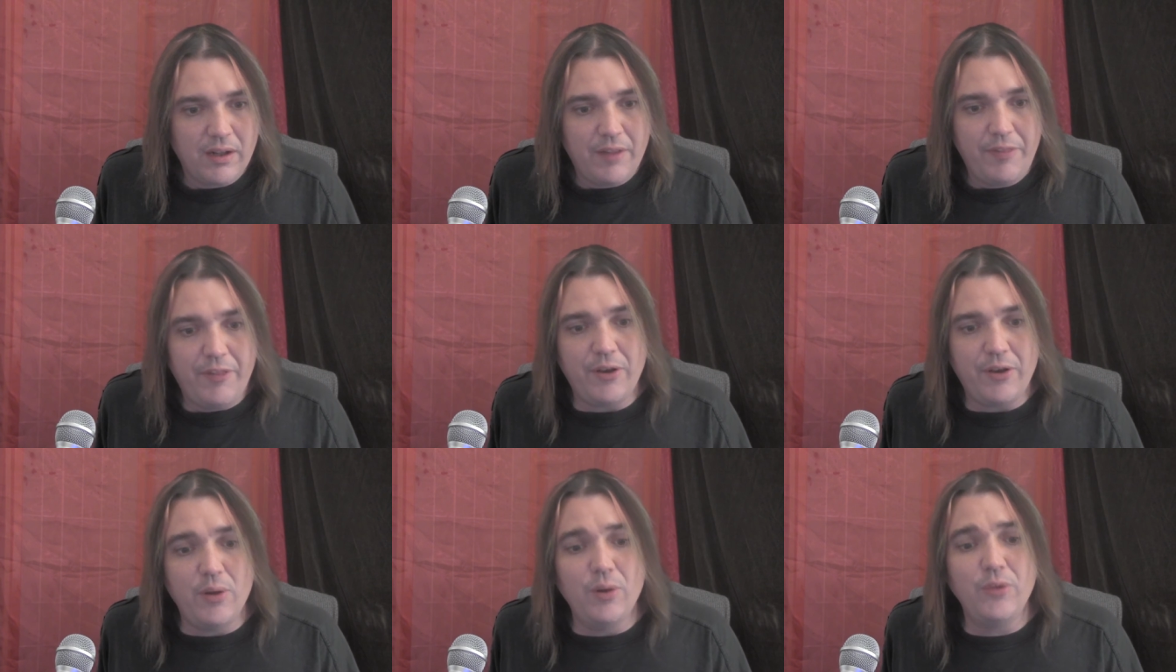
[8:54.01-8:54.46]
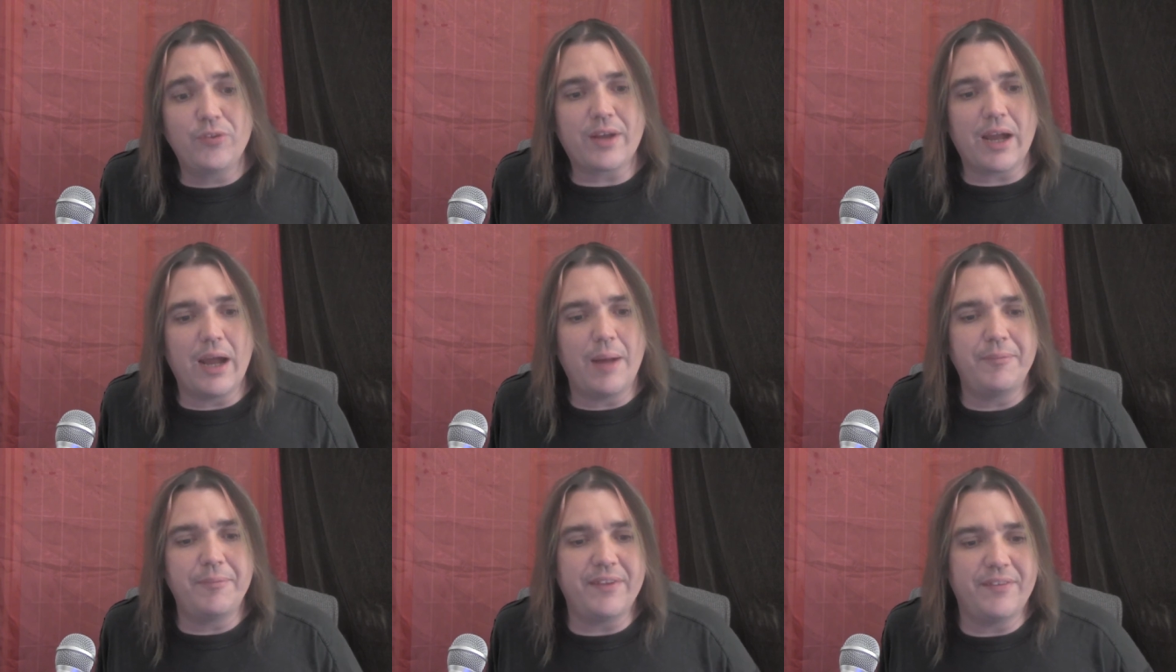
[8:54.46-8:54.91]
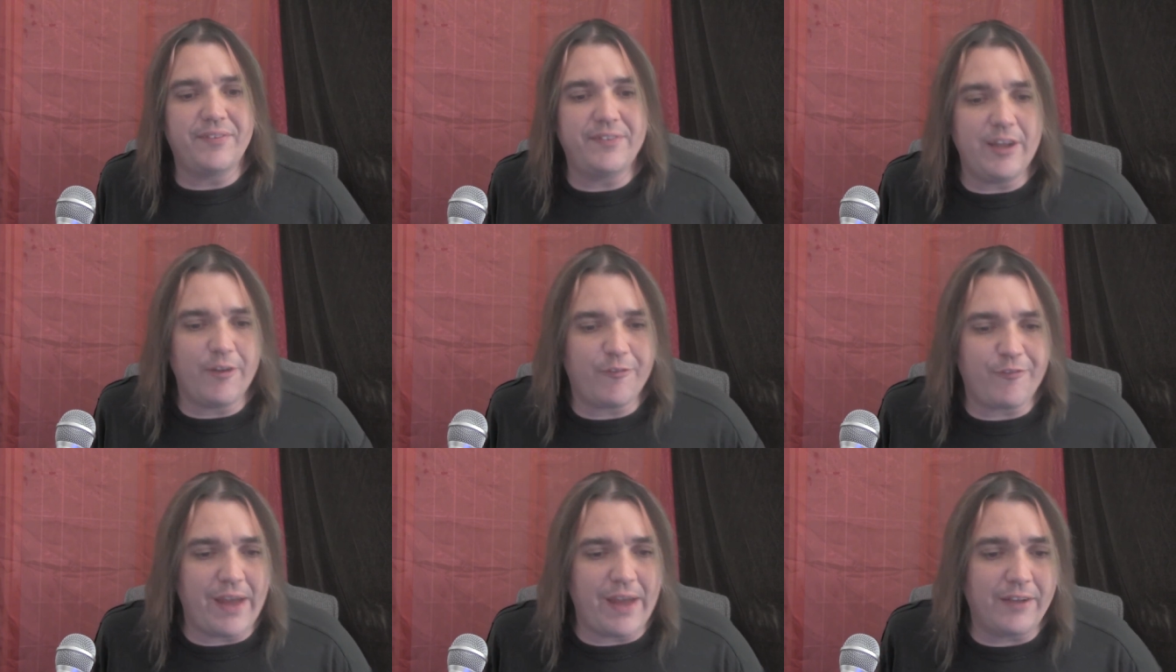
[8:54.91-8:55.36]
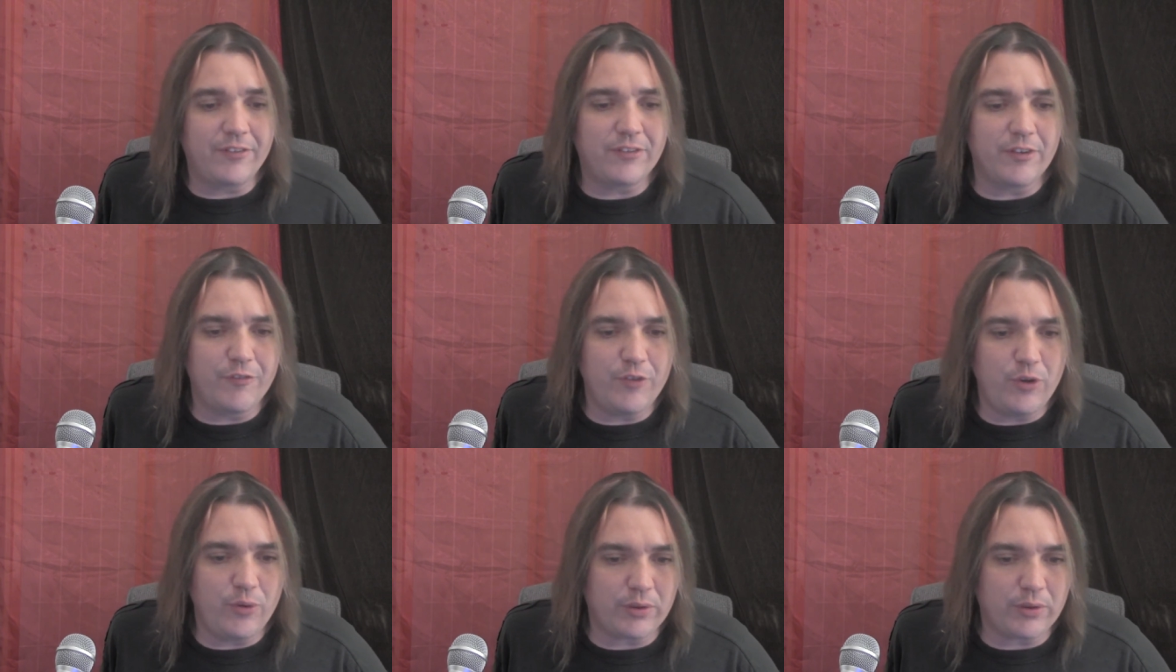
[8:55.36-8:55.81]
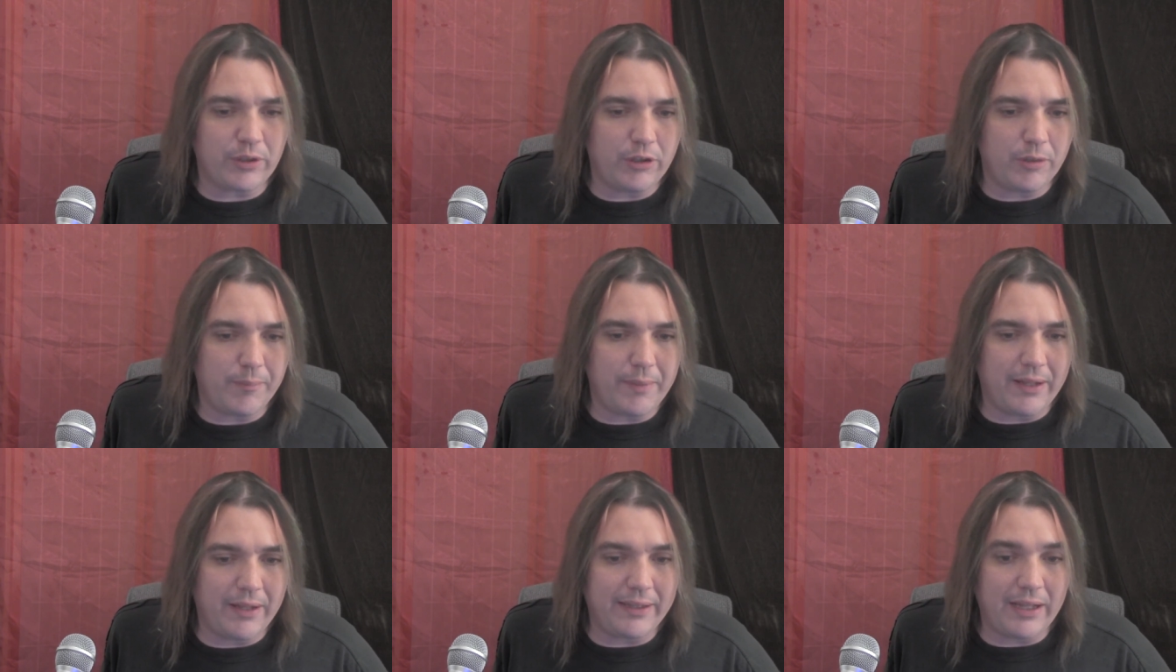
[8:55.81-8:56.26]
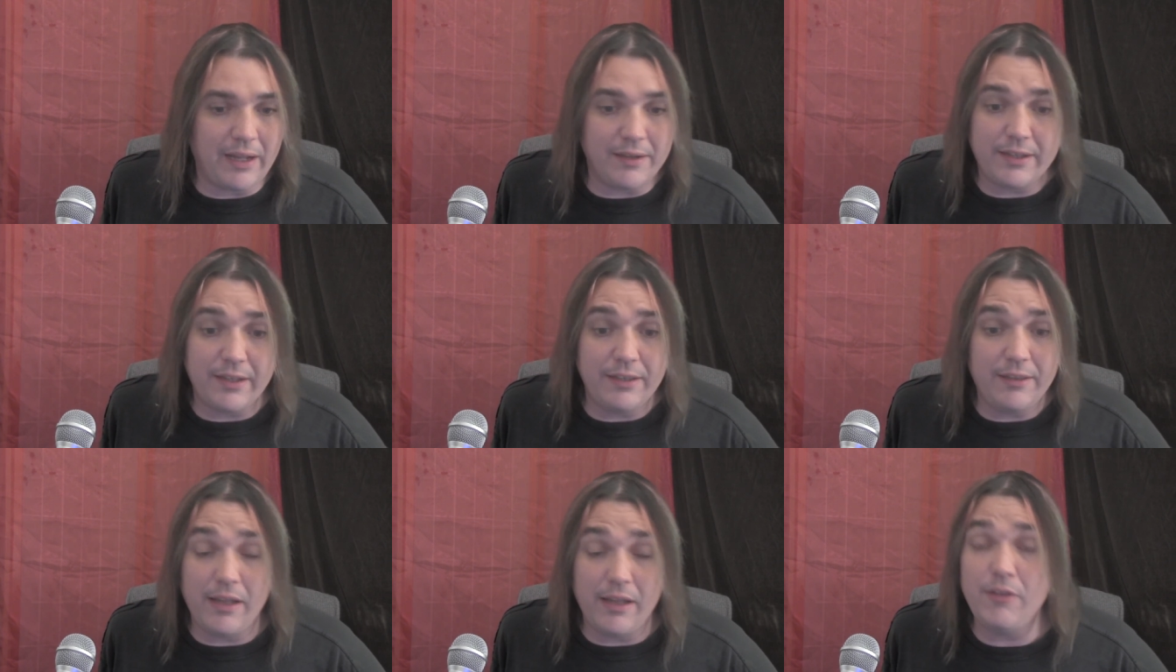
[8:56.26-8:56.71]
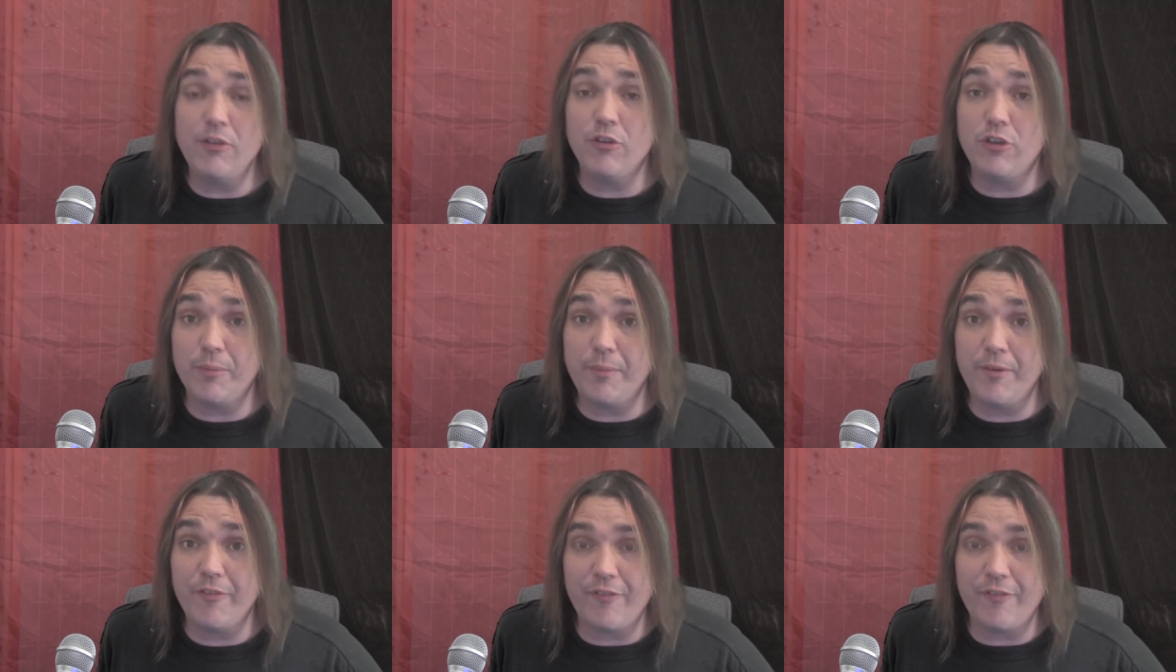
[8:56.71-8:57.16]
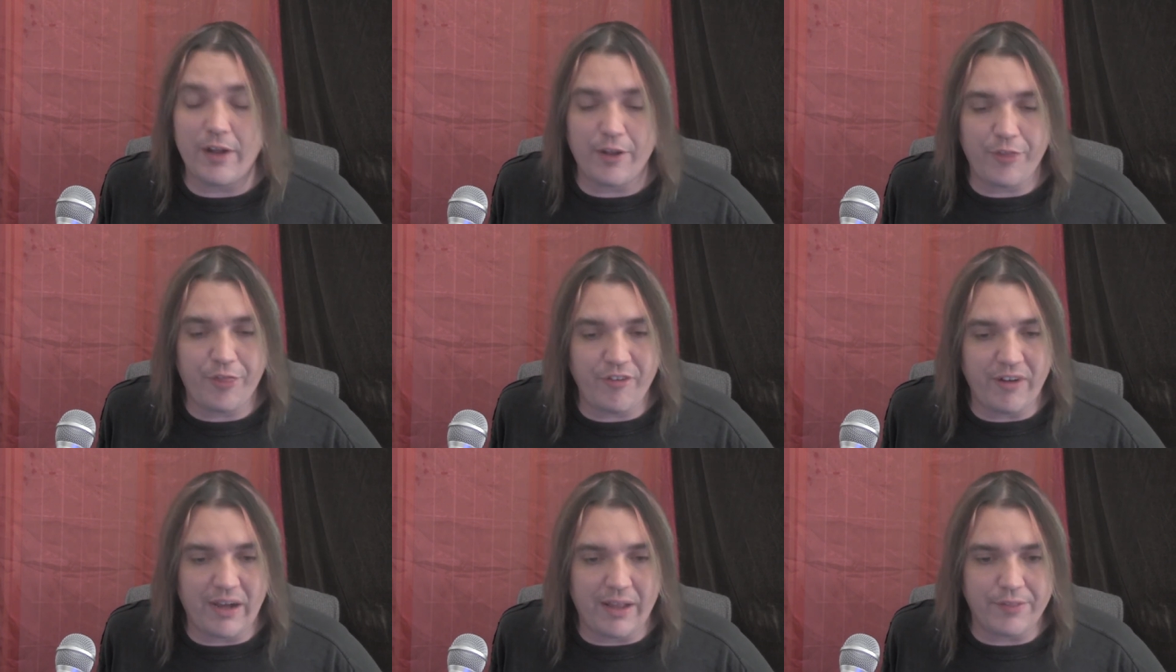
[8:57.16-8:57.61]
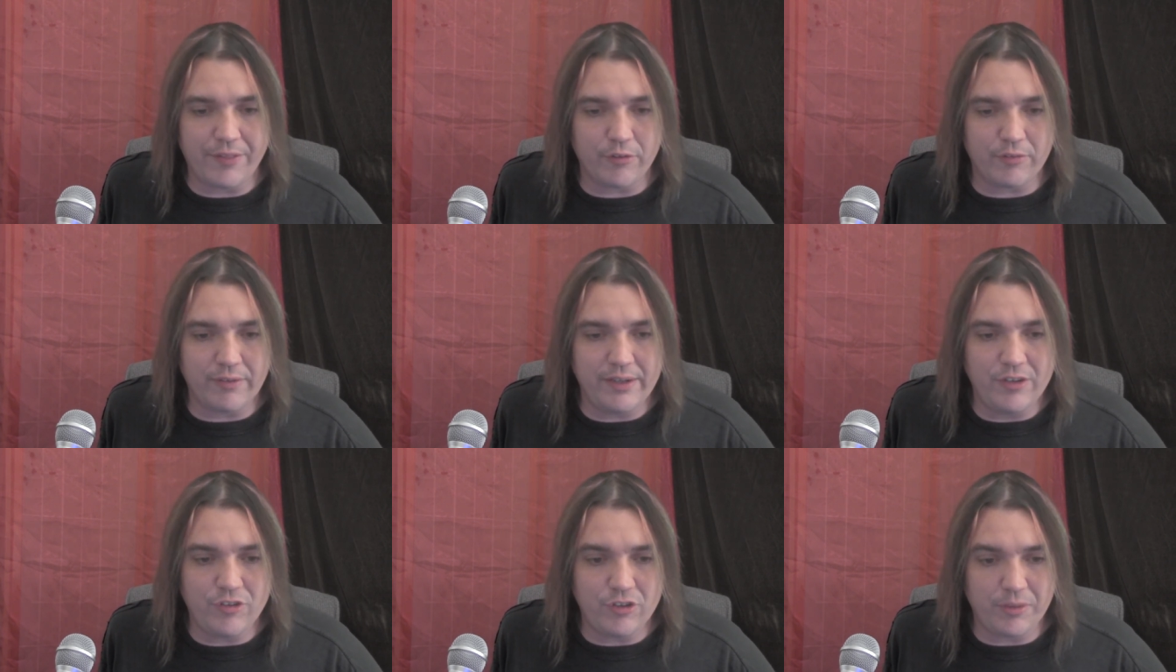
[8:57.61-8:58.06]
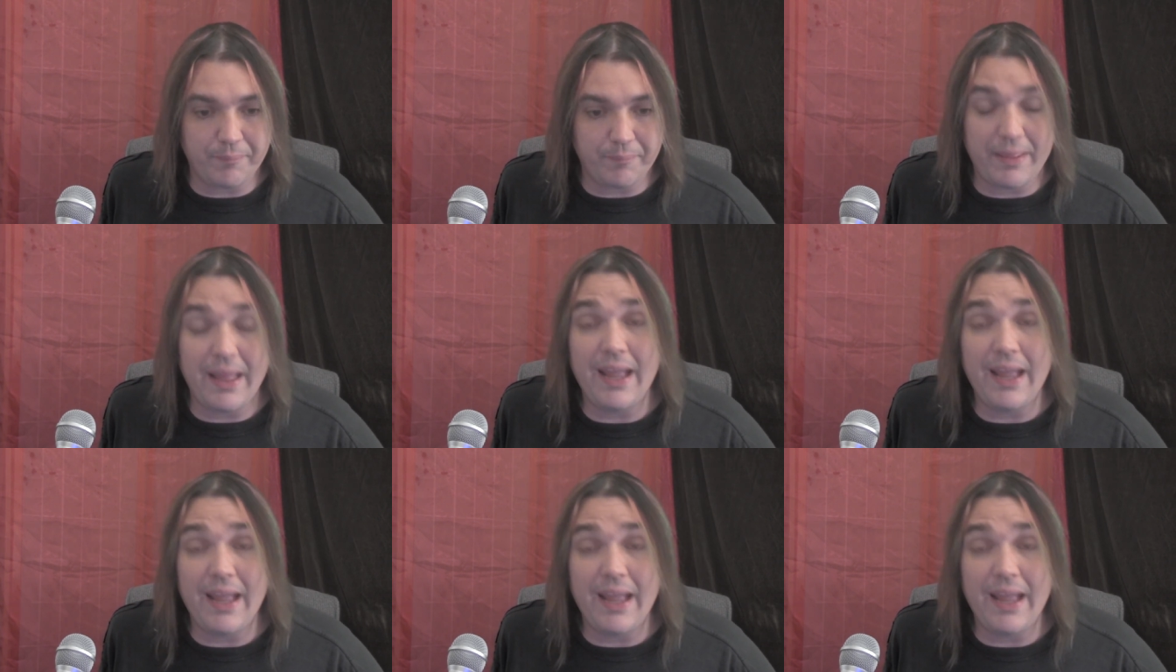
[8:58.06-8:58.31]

The news comes as the effects of nuclear meltdown continue to be felt throughout the region,